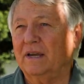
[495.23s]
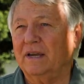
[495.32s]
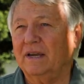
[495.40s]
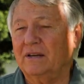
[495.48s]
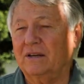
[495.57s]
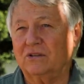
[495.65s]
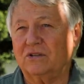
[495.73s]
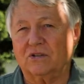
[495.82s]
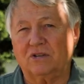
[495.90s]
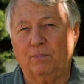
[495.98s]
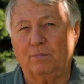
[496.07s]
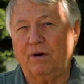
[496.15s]
it
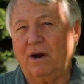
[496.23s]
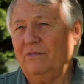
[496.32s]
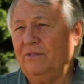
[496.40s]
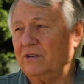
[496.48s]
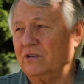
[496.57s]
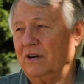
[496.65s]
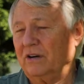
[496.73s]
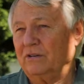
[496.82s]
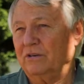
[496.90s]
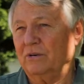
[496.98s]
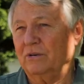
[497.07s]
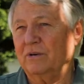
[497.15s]
is the private
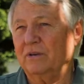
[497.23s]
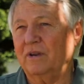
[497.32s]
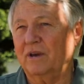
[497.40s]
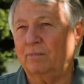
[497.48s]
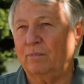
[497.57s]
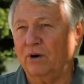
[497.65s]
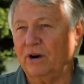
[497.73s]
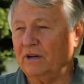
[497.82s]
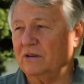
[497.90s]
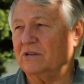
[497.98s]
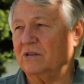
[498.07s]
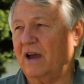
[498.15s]
sector that
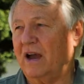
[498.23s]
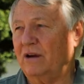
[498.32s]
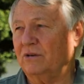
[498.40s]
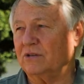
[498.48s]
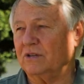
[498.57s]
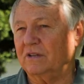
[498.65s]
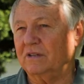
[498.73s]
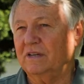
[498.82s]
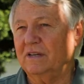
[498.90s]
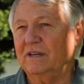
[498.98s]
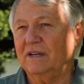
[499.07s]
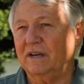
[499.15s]
brings the housing,
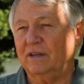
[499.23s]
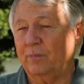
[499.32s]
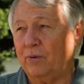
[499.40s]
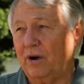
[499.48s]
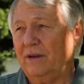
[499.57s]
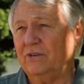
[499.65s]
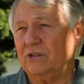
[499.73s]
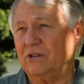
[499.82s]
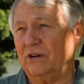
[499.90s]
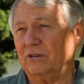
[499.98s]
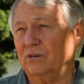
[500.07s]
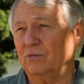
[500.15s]
and the private
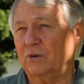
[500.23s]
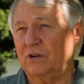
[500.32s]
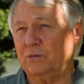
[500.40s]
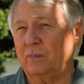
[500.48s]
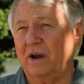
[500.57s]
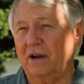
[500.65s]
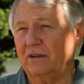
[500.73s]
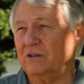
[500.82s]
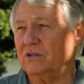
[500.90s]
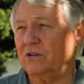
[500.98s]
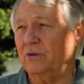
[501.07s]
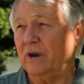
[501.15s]
sector
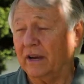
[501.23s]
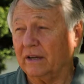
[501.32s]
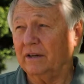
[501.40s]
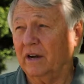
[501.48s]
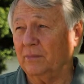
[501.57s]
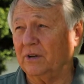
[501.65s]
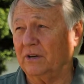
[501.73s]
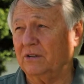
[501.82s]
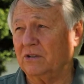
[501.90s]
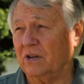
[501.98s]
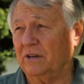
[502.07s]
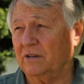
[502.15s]
responds to economic
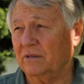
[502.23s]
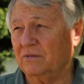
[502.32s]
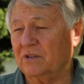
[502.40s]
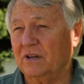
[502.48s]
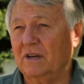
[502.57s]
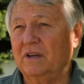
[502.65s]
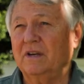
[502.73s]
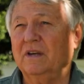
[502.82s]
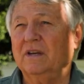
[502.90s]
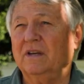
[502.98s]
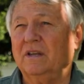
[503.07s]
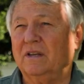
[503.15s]
incentives.
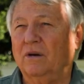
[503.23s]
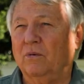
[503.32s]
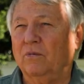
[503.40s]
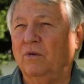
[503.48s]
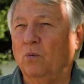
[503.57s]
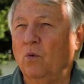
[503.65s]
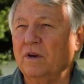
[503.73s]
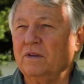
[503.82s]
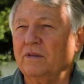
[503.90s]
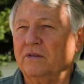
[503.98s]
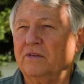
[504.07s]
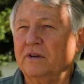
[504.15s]

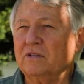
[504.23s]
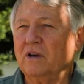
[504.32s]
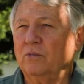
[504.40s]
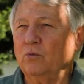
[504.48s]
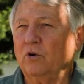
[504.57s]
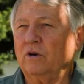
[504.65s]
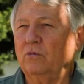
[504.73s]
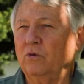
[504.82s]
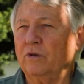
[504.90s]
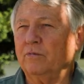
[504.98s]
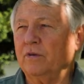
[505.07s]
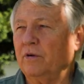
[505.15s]
The things I'm working
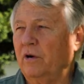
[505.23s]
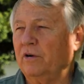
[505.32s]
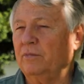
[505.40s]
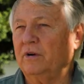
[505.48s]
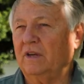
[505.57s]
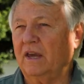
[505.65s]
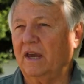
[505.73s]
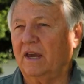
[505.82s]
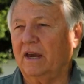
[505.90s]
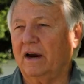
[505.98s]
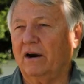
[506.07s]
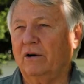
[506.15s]
with Alderman
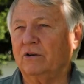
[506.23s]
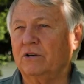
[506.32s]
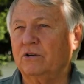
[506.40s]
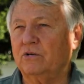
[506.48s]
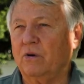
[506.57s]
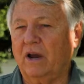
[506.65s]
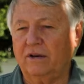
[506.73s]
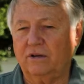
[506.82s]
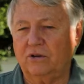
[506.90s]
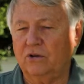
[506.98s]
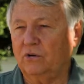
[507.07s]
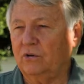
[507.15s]
Gay are to try to
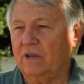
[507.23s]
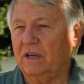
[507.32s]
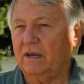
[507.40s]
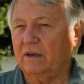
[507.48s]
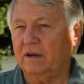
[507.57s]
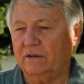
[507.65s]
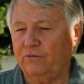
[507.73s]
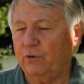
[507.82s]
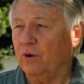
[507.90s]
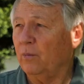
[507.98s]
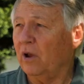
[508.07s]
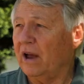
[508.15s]
do the
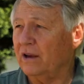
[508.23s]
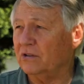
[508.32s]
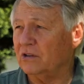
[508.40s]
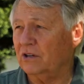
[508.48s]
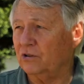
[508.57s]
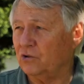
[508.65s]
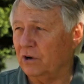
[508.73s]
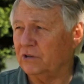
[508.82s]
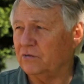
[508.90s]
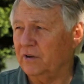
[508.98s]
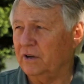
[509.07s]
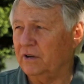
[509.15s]
Affordable Housing
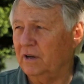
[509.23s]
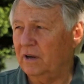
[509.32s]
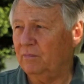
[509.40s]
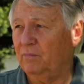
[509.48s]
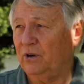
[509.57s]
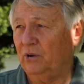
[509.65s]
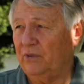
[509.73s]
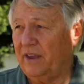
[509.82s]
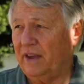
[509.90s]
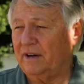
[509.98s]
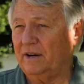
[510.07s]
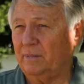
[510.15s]
Trust Fund and build
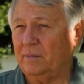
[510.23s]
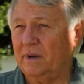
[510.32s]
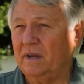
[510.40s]
that up